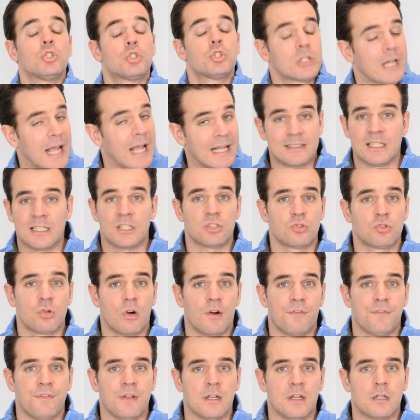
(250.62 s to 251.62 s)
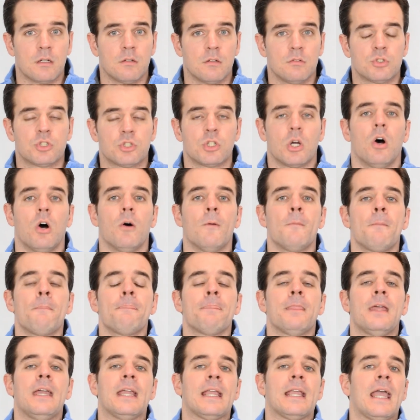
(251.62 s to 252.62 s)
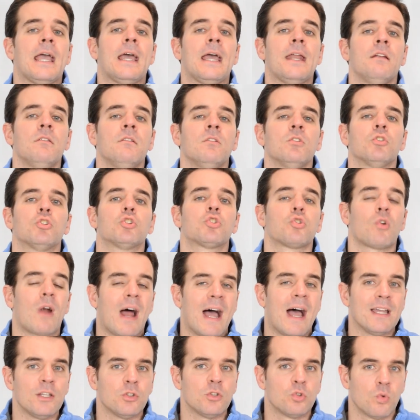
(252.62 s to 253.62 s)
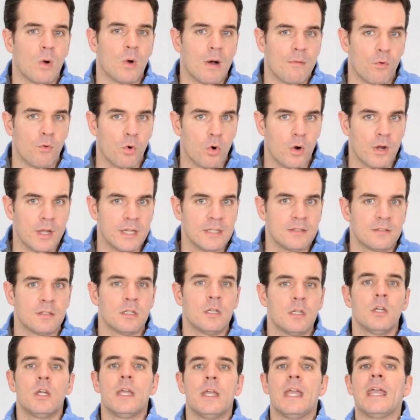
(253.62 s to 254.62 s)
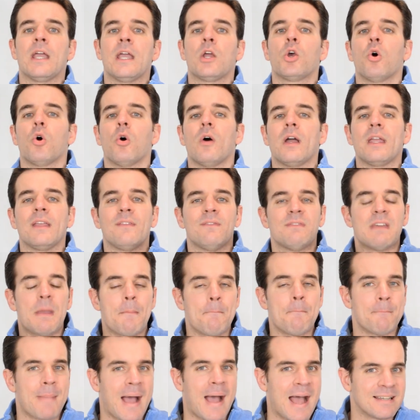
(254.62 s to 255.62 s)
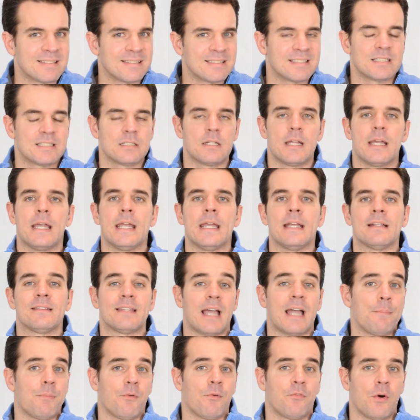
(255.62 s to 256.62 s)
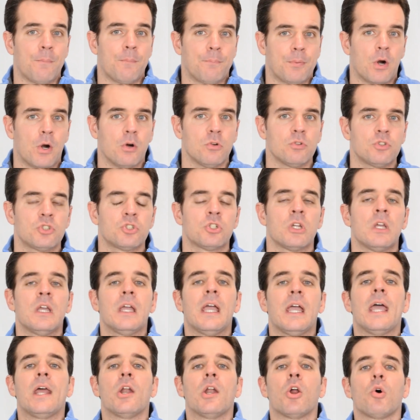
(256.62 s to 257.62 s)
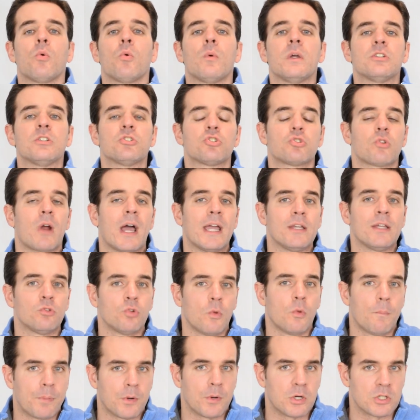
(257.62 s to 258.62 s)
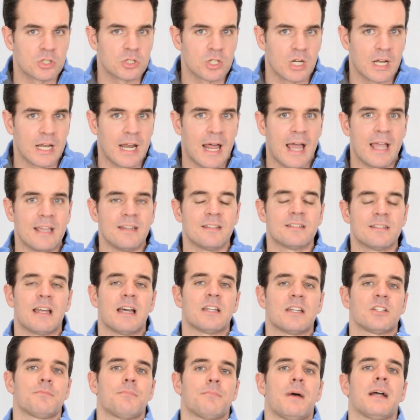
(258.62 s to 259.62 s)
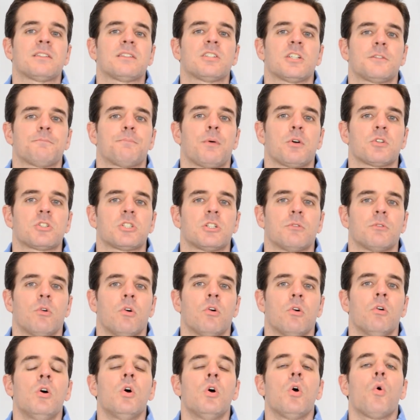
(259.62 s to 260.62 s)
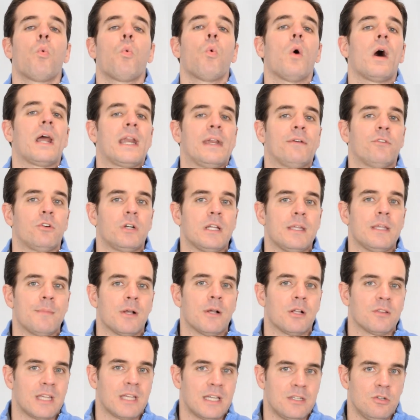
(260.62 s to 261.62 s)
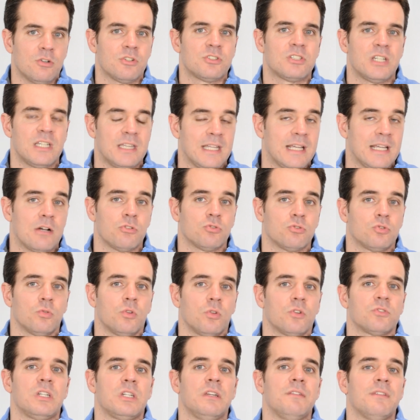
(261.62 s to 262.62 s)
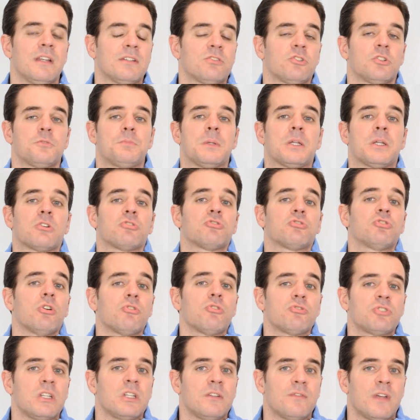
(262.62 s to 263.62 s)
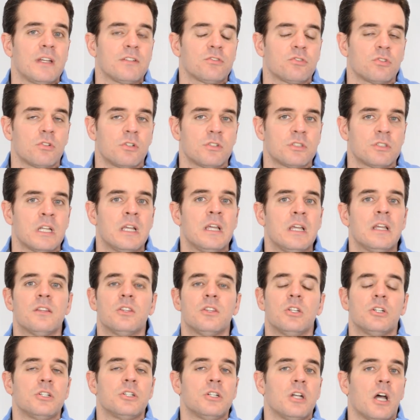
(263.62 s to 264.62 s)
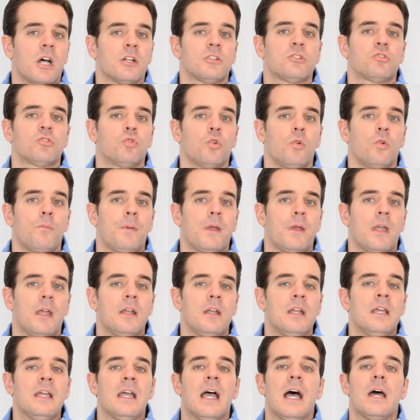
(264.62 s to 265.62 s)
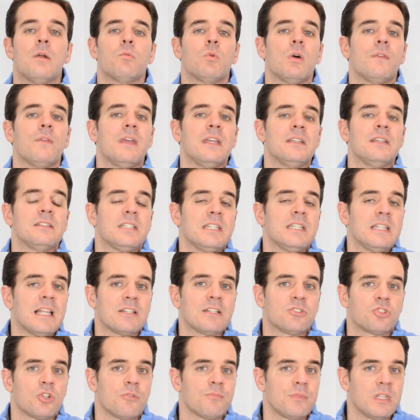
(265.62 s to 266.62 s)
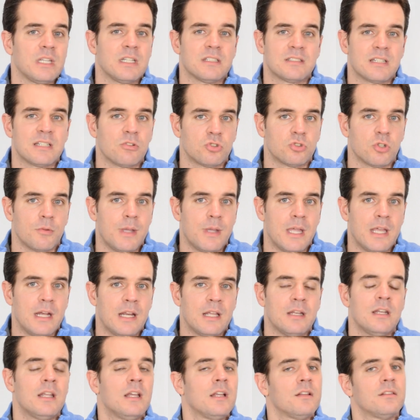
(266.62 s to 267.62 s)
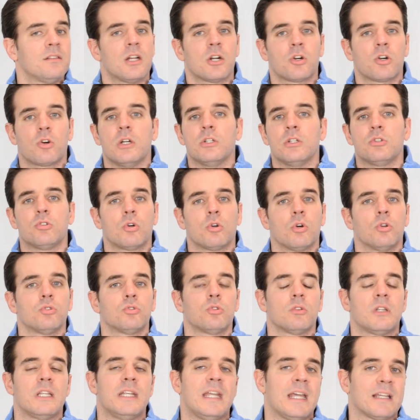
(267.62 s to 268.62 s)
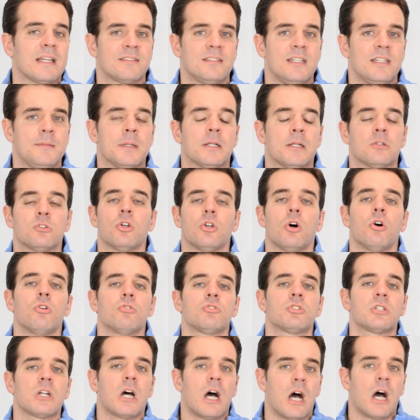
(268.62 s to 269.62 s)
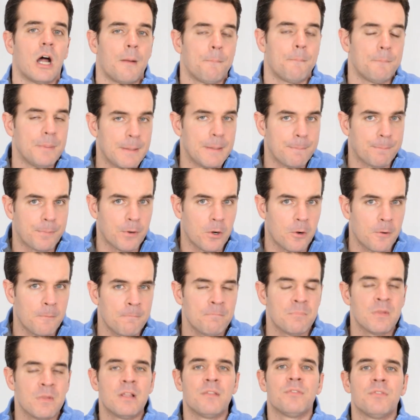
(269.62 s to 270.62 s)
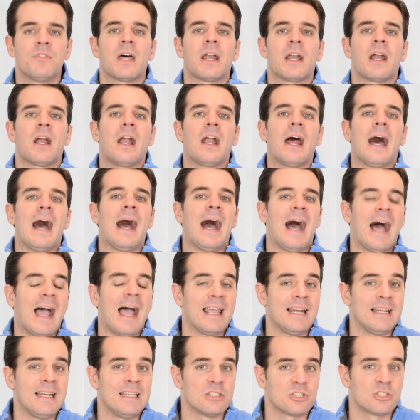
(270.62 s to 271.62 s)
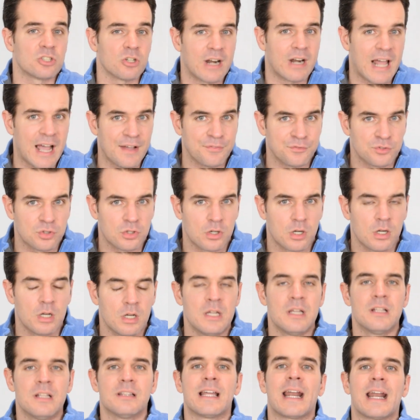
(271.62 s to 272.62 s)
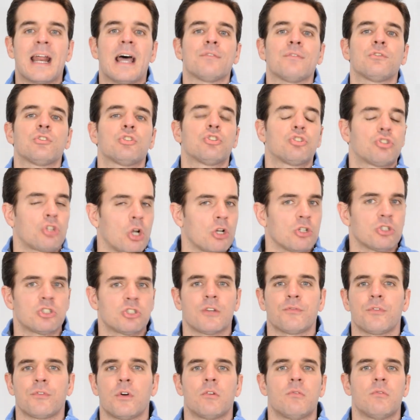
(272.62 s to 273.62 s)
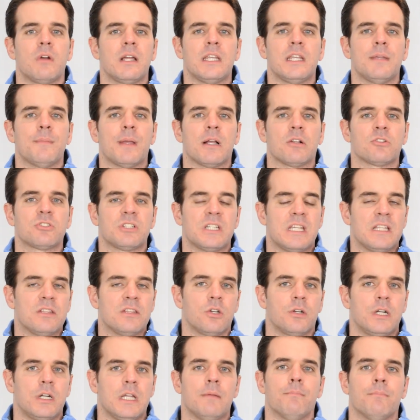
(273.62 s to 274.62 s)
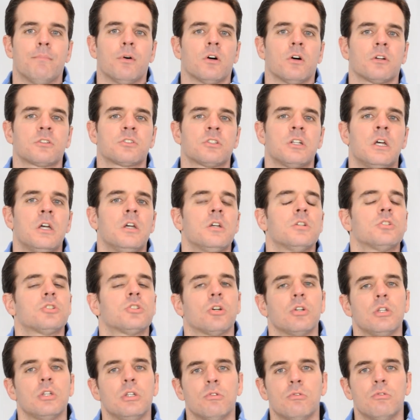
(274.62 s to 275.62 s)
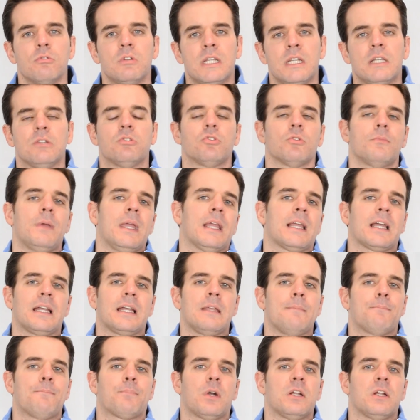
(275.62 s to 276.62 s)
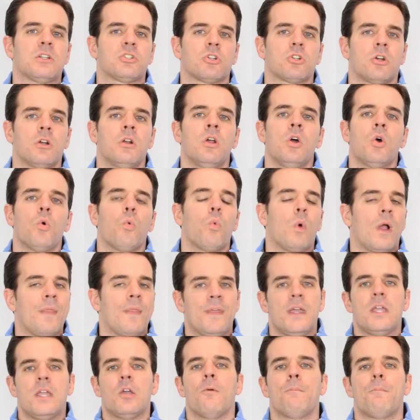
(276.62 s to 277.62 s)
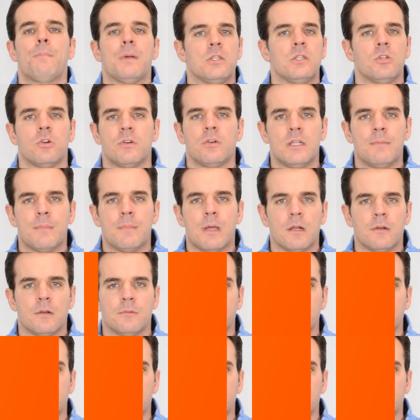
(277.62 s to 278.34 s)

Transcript: catastrophic. So again, try to avoid going the mass type of approach, and always try to personalize as much as possible whatever email that you're sending out to those investors, because those investors, they're not stupid, and when they see that something is automated, they're going to go to the next email. Those are people that are highly sought after, that have tons of unread emails in their inbox, so you need to make an impression when they open your email.